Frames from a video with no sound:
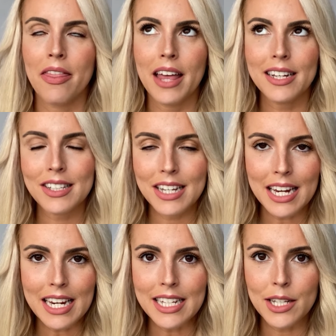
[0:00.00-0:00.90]
That's the
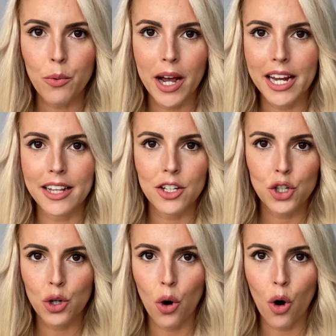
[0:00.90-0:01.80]
easy way and the
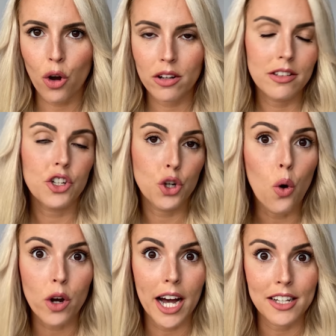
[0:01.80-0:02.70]

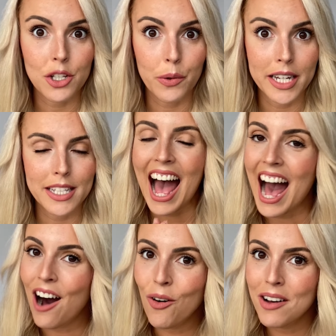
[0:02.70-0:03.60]
shortcut to it.
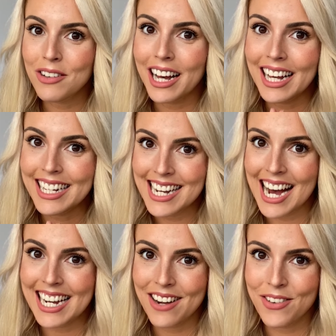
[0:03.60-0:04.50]
However,
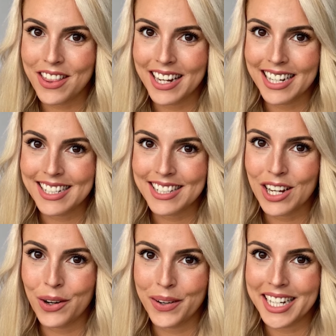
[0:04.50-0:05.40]
not everything is
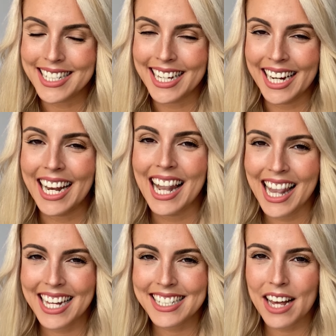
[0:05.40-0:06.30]
so easy.
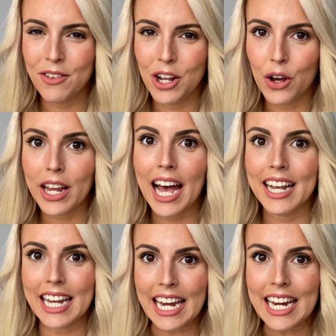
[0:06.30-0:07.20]
Let's have a look
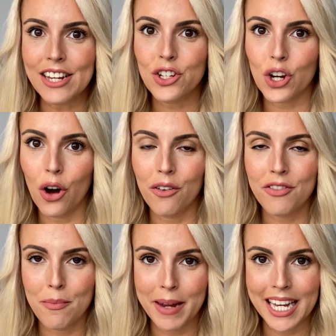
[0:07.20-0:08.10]
at each of
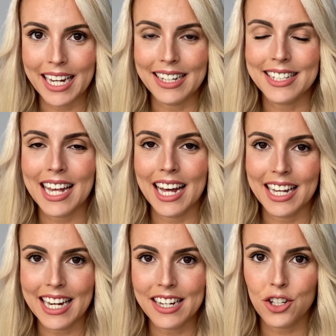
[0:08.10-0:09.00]
the meanings
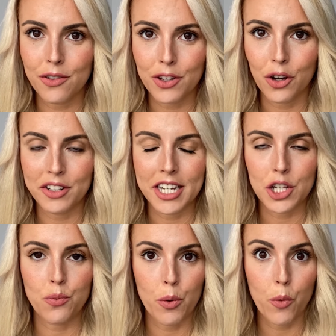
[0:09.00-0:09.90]
and each of the
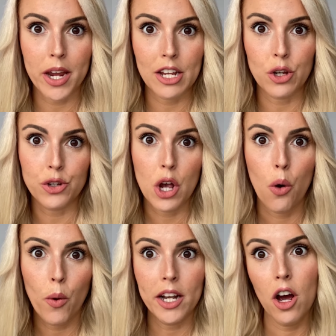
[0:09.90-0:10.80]
contexts where we can use
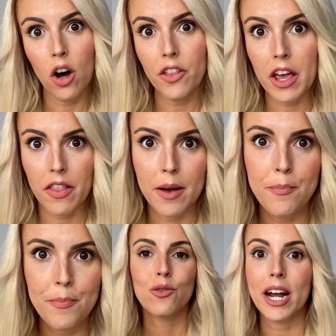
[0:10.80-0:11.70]
one or the other.
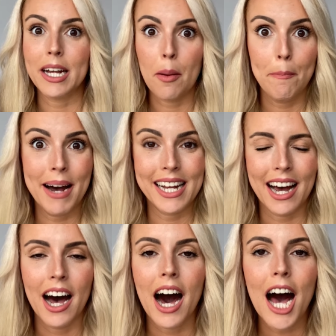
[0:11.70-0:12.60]
Right, para.
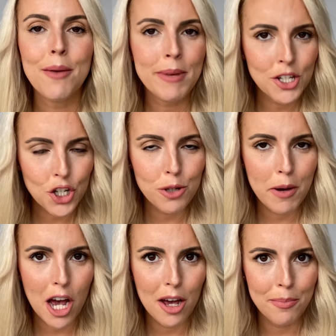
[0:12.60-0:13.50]
I mentioned
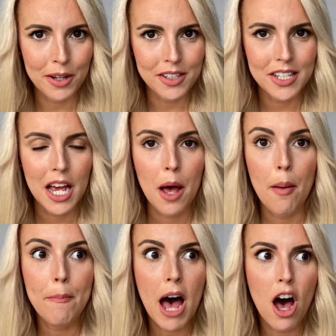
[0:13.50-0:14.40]
purpose,
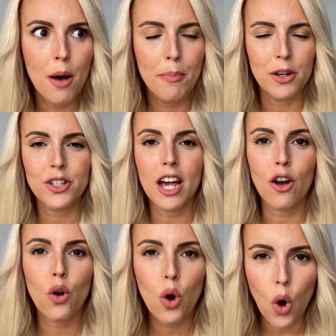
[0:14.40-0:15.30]
a
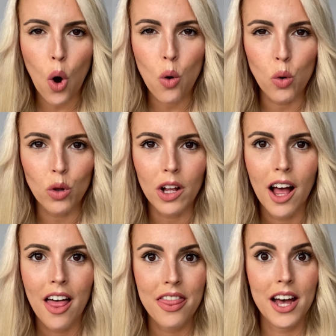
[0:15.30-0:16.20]
goal.
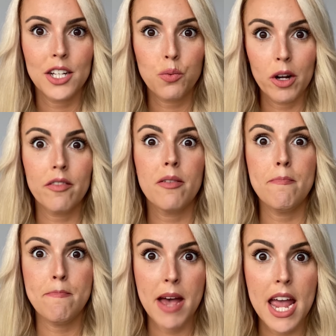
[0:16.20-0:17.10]
That's one of the
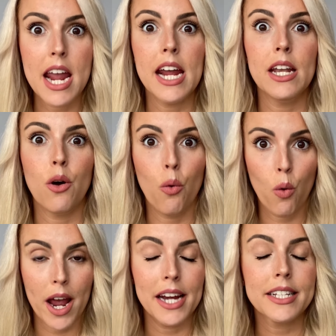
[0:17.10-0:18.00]
main
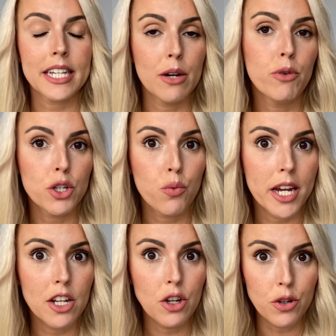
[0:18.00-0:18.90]
ways in which we
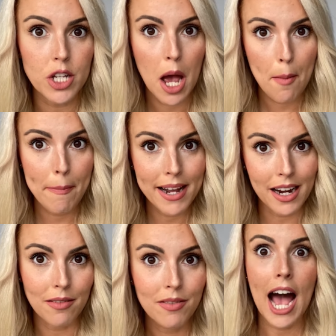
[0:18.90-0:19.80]
can use
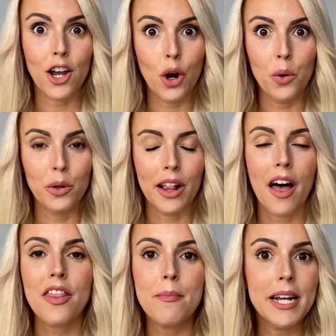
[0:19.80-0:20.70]
para. A goal,
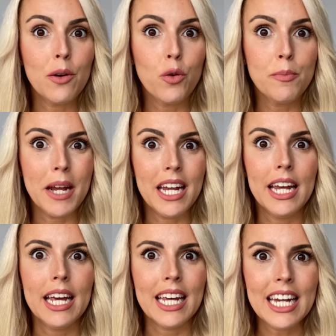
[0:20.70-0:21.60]
the meaning would
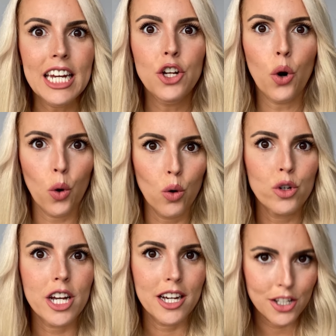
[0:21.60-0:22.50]
be in
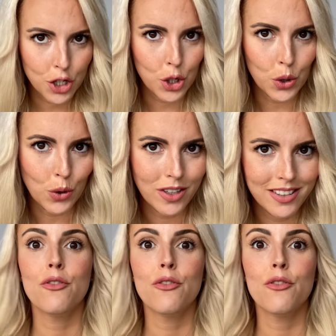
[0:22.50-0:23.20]
order to.